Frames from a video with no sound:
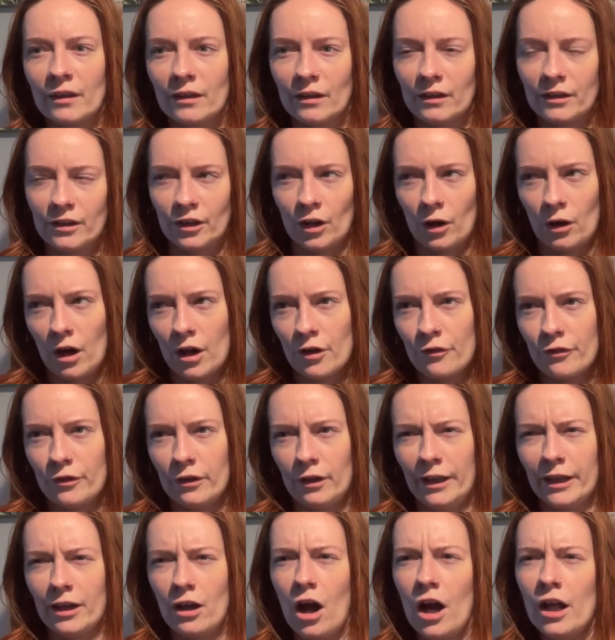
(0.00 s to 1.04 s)
you know, I feel
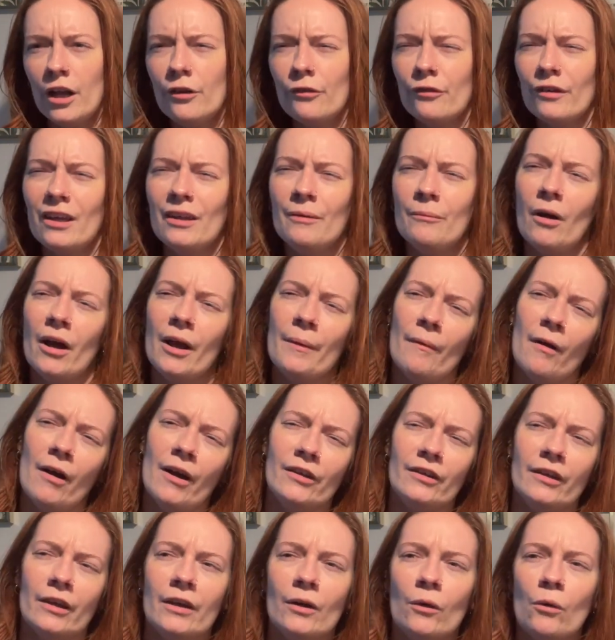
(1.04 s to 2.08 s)
it kind of, in my
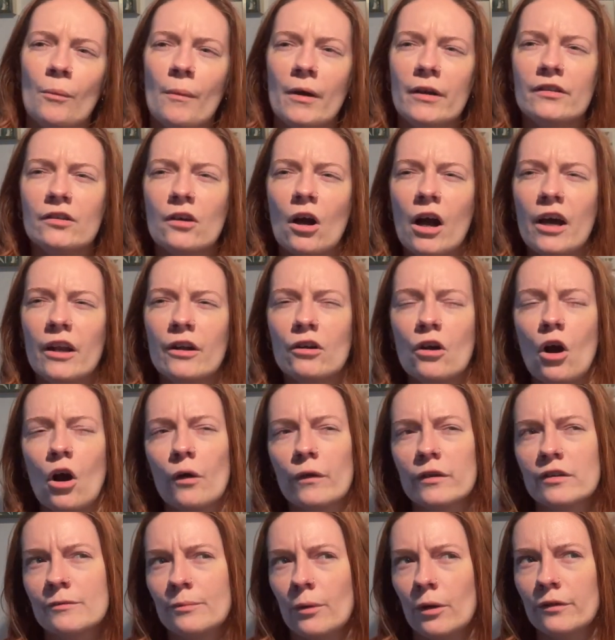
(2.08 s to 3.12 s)
mind, it almost kind of
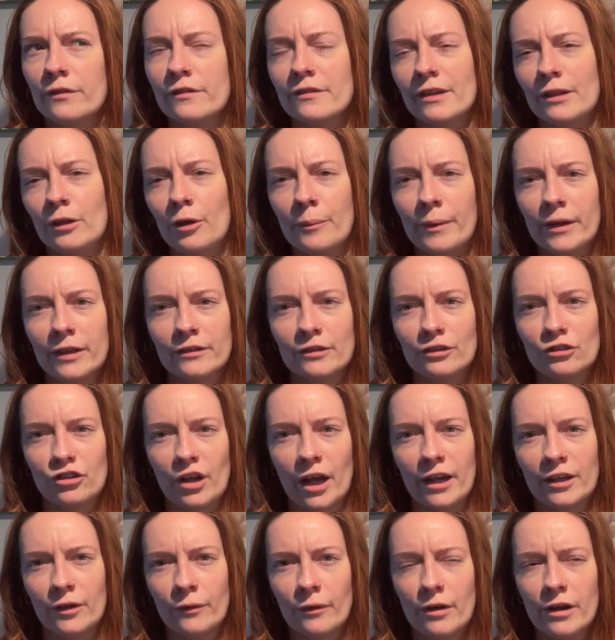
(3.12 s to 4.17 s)
corresponds a little bit to
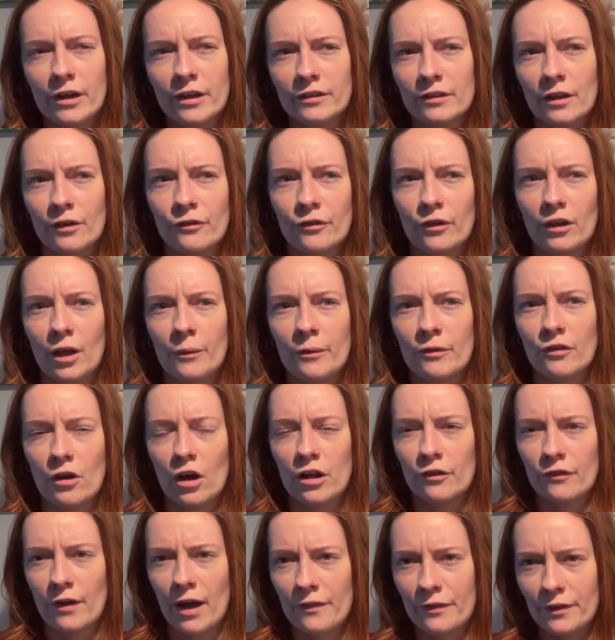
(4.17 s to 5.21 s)
January, because I feel like we've
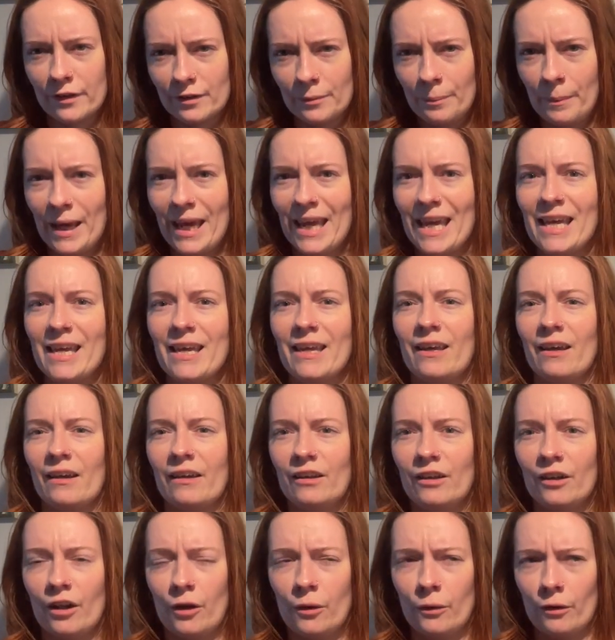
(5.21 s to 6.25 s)
kind of had this peak,
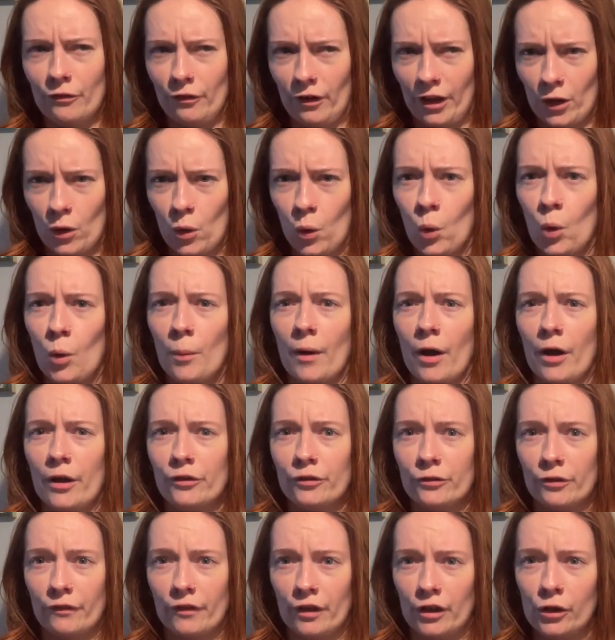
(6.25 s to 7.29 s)
you know, of like hormones
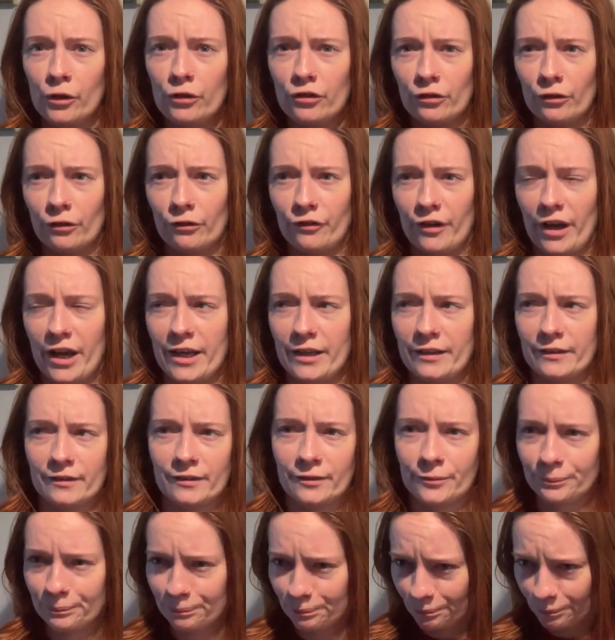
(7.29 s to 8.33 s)
with the luteal phase.
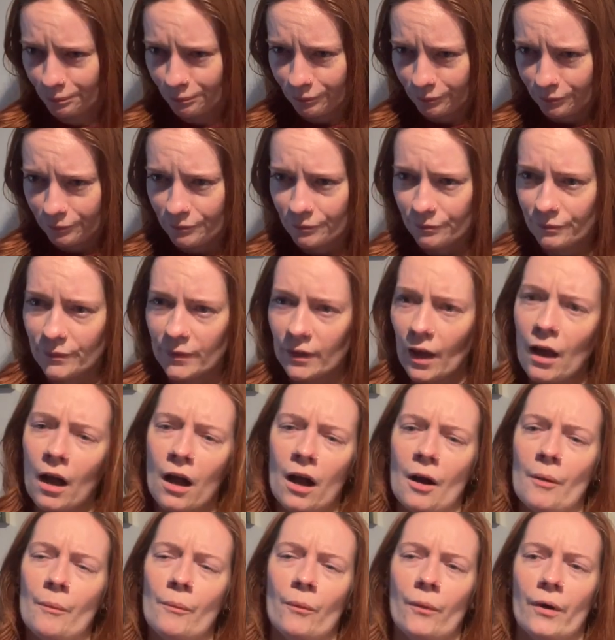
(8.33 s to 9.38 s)

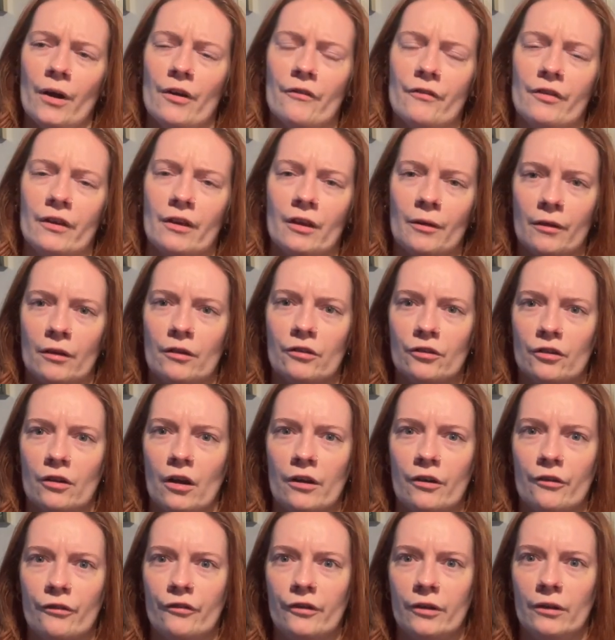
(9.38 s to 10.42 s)
Um, where everything can just
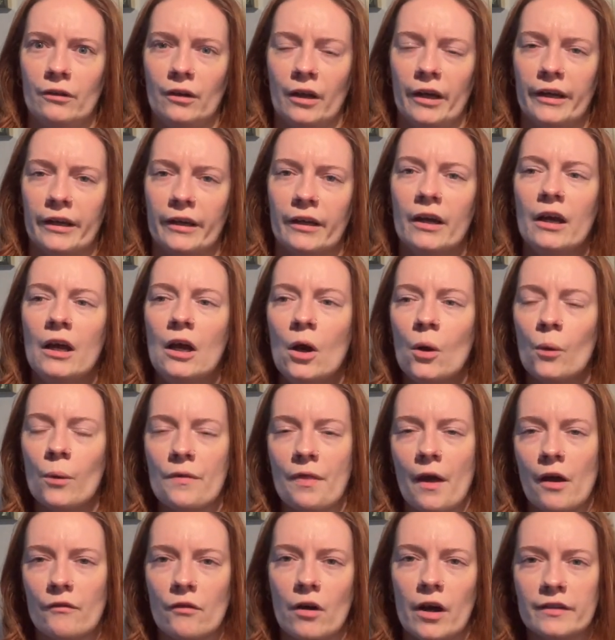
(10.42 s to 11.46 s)
kind of feel like, with
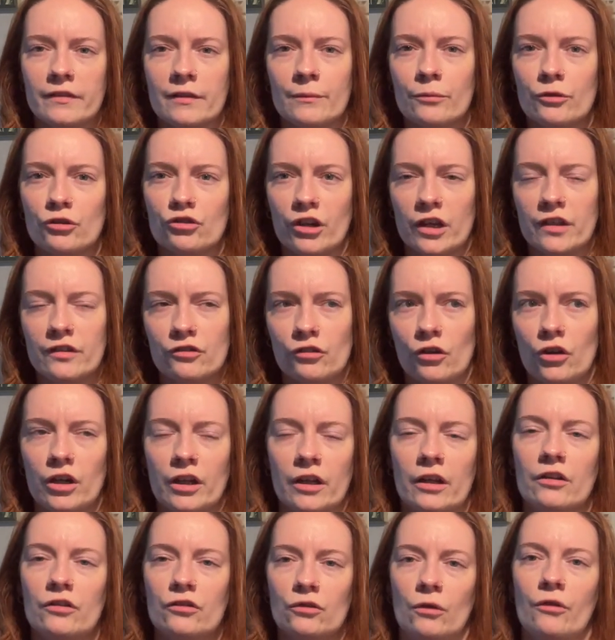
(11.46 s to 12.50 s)
that rise in progesterone,
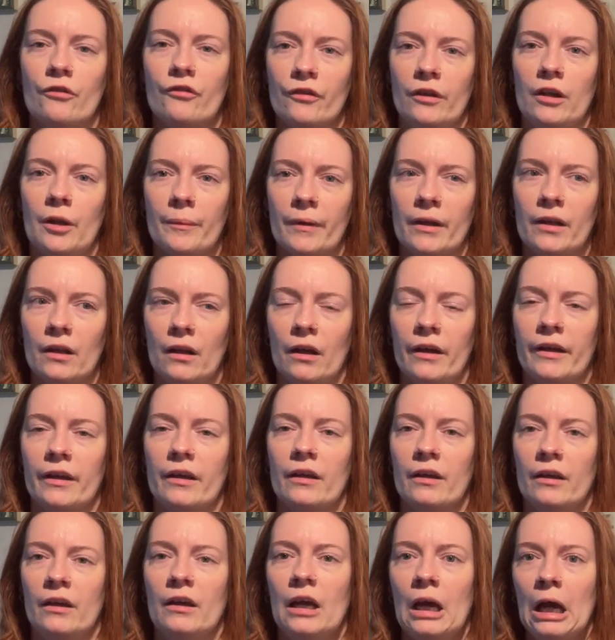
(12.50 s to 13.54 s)
it can sort of feel a bit like,